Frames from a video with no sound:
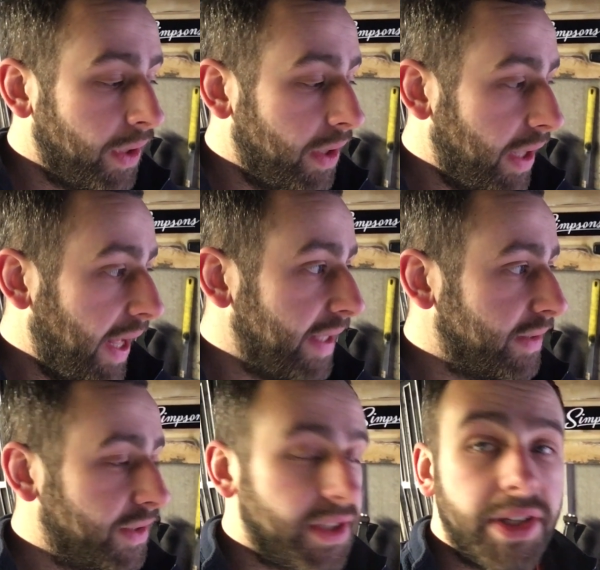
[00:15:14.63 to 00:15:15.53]

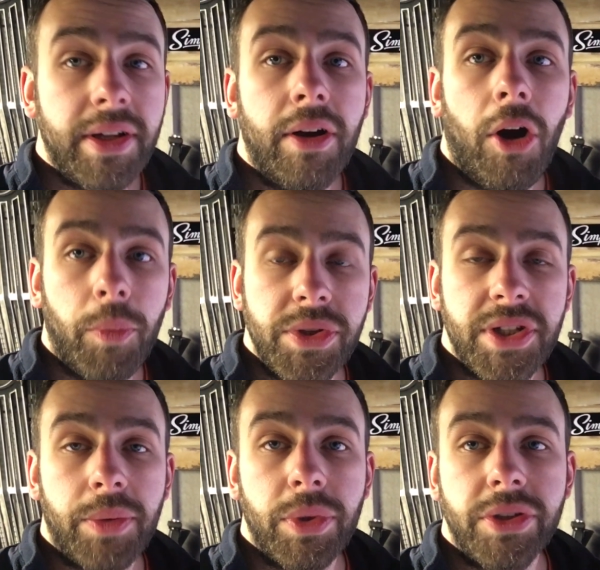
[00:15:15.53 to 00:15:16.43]
And onwards and
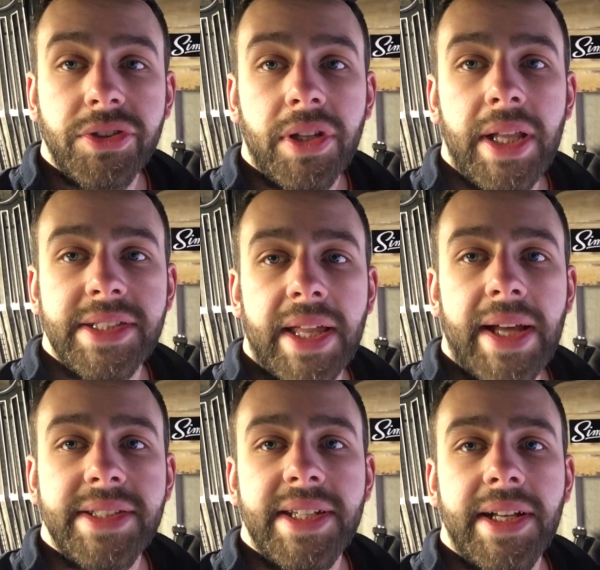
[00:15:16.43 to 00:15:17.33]
upwards, let's get
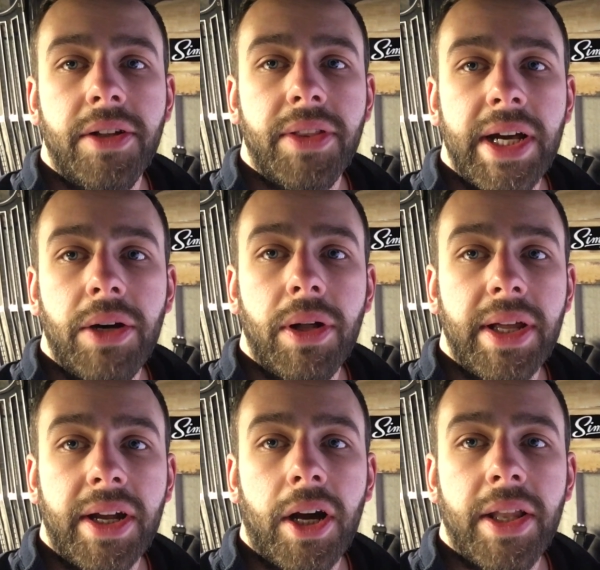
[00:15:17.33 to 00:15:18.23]
that seal on now and
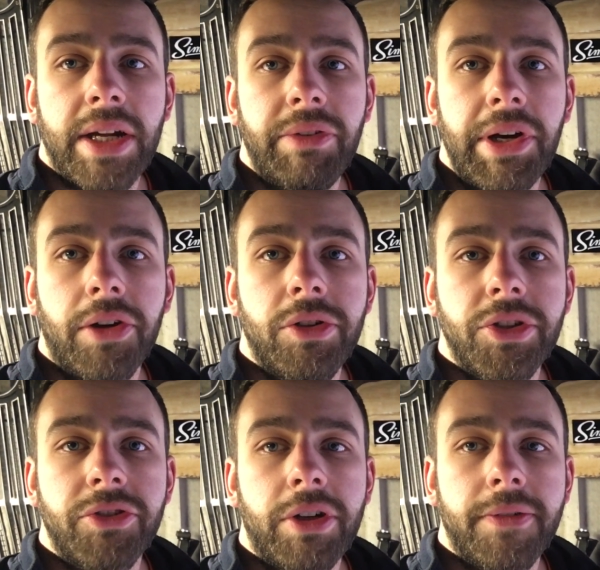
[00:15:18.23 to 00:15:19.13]
then cut that rear
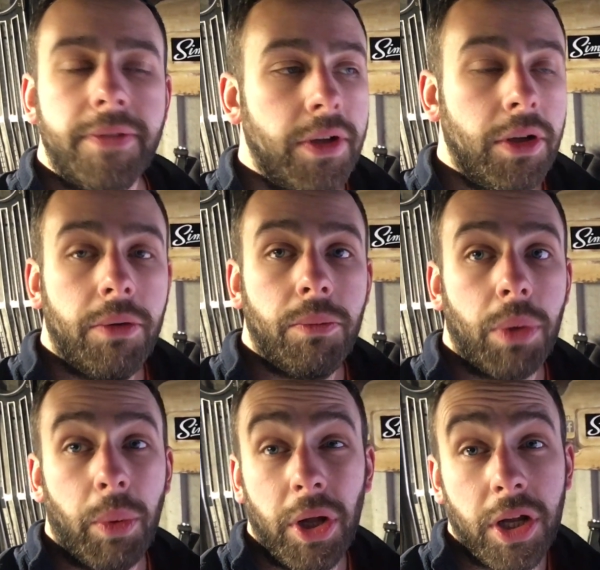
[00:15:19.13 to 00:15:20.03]
quarter off. We're
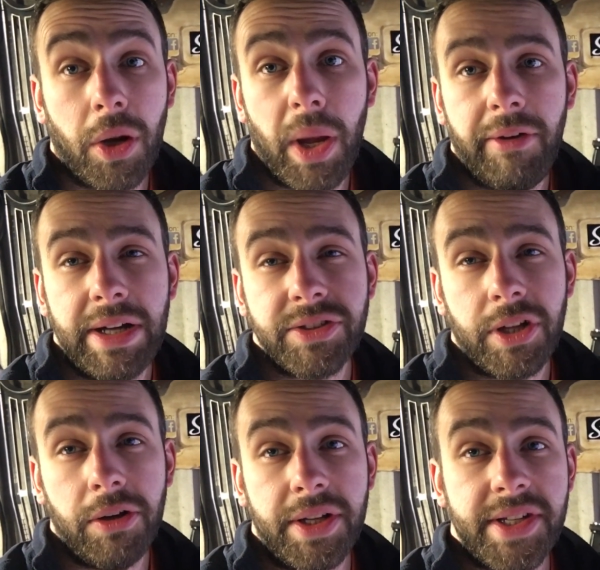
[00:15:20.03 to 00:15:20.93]
working our way around
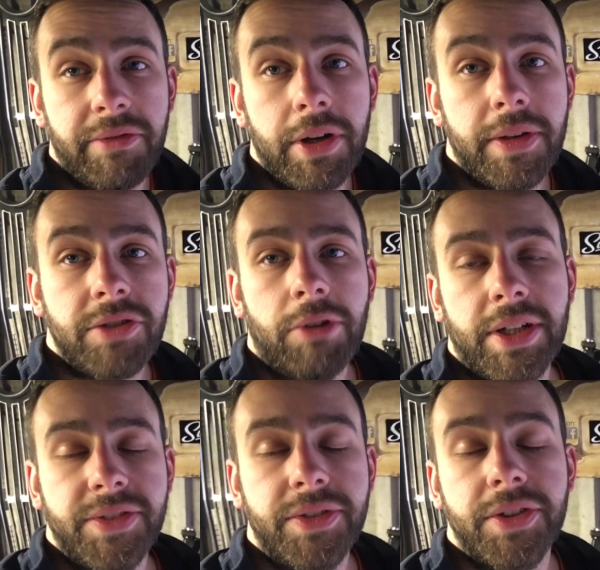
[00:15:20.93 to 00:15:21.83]
slowly to get rid of this
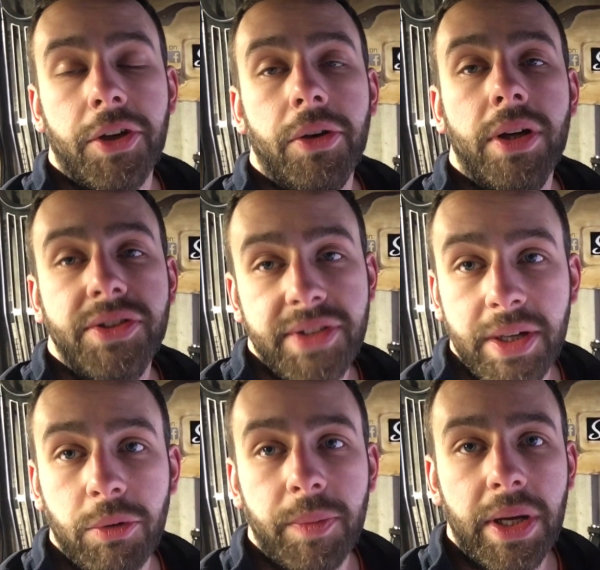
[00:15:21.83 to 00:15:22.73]
rust, so stick
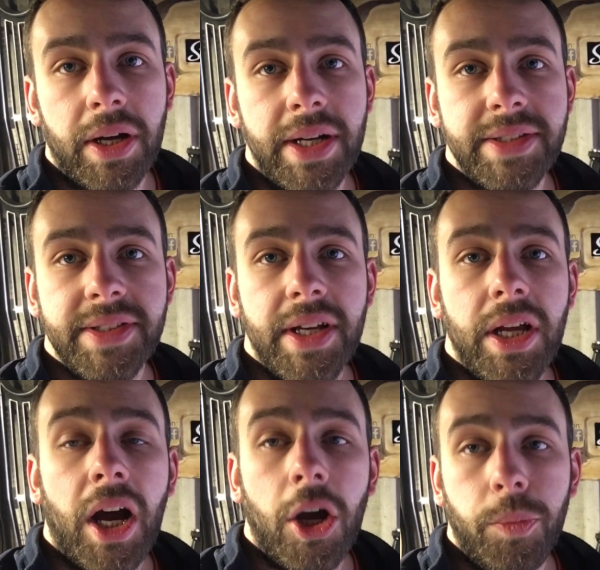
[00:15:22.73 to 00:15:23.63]
with me, guys.
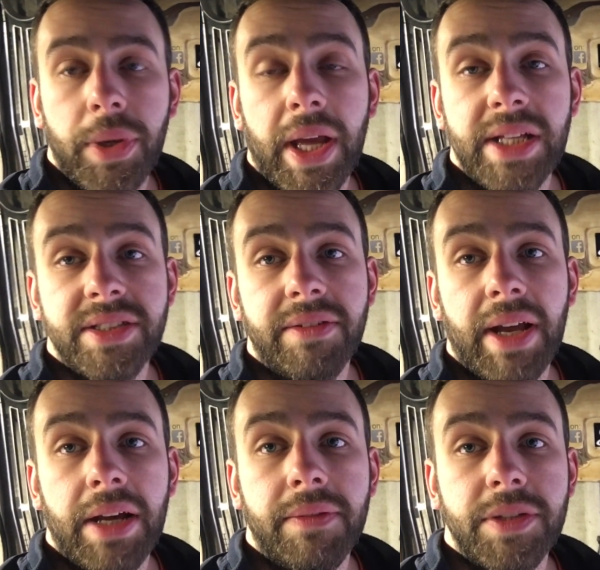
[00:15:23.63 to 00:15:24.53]
I hope you're getting something
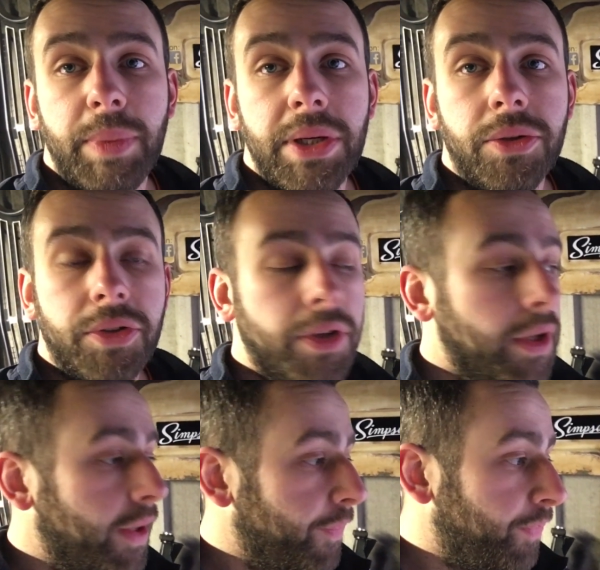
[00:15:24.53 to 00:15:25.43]
out of this build,
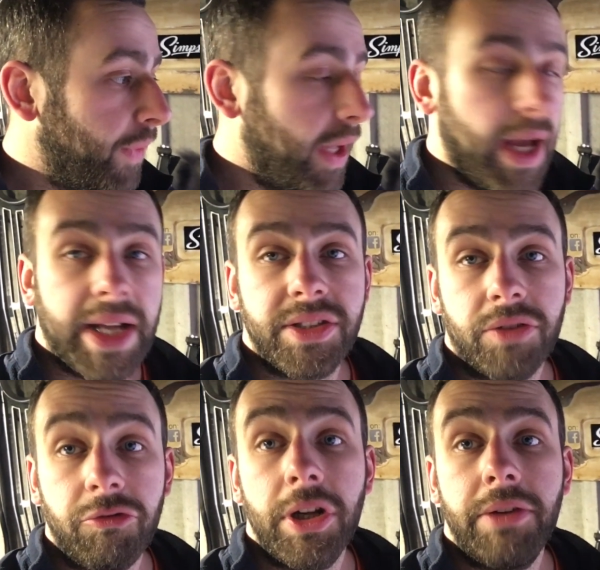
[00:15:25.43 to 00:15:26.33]
and
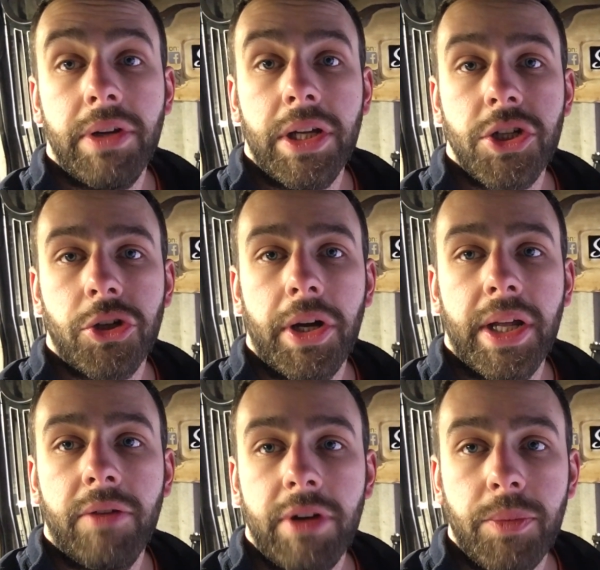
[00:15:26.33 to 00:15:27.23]
I'm really enjoying it.
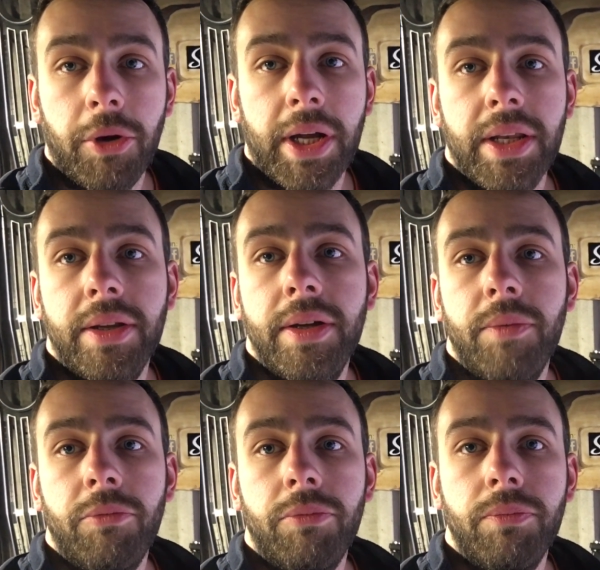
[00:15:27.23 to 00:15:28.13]
I'm really
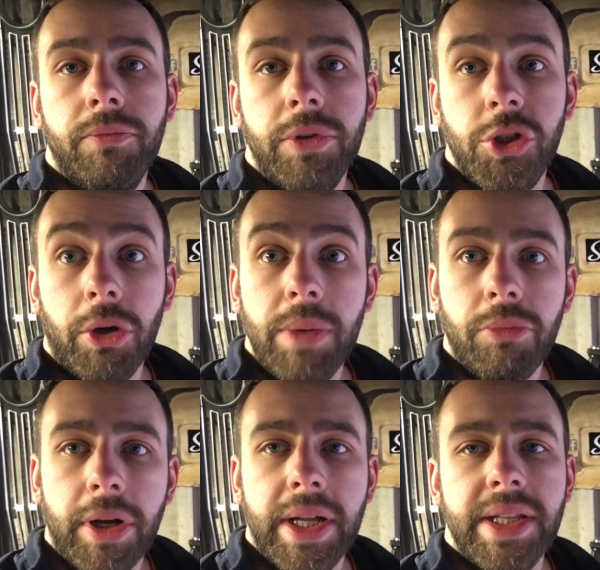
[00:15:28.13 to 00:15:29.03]
enjoying
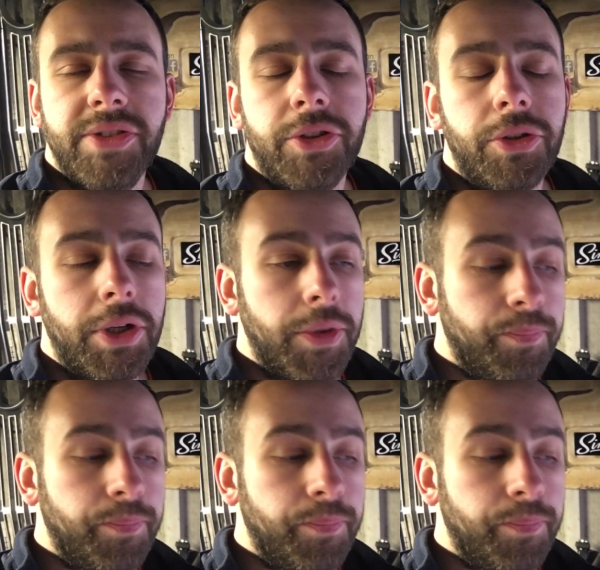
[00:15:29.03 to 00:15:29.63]
bringing this to you.